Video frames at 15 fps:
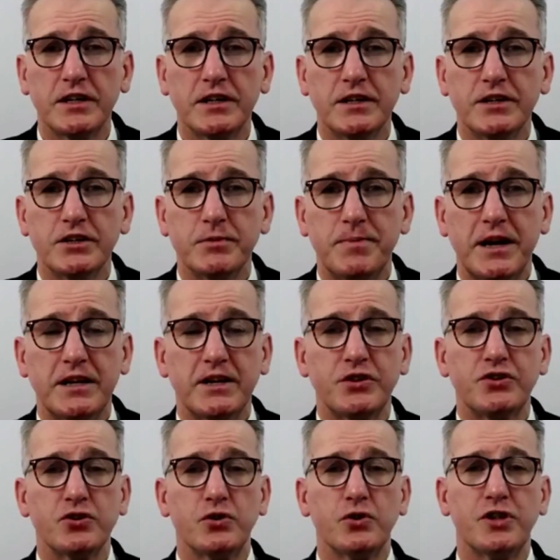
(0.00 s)
to making
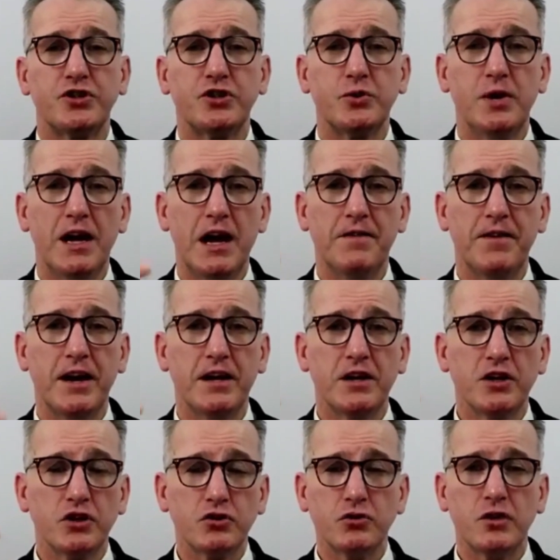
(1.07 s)
sure that you have a
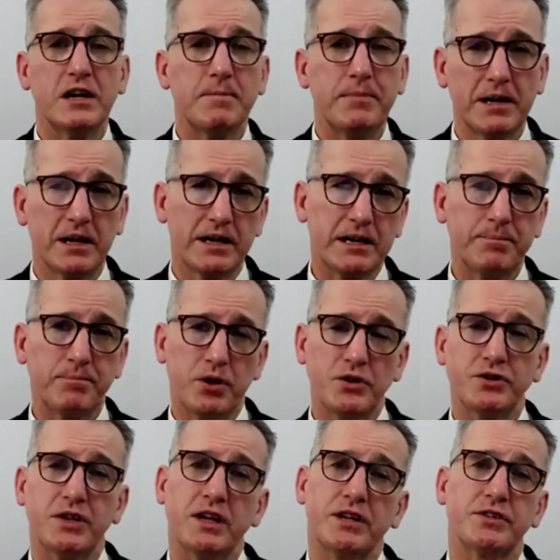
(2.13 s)
credibility
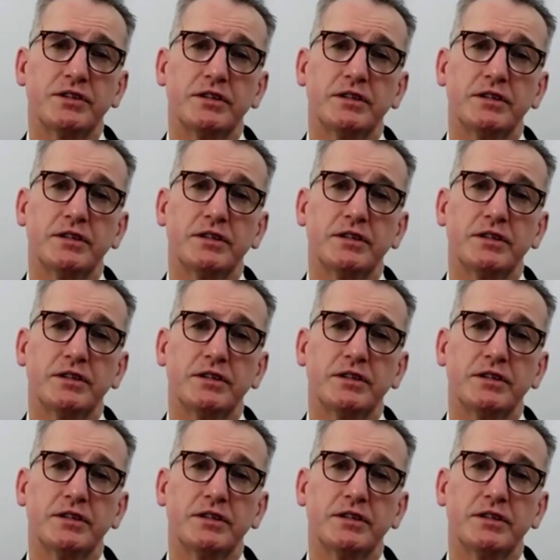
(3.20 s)
process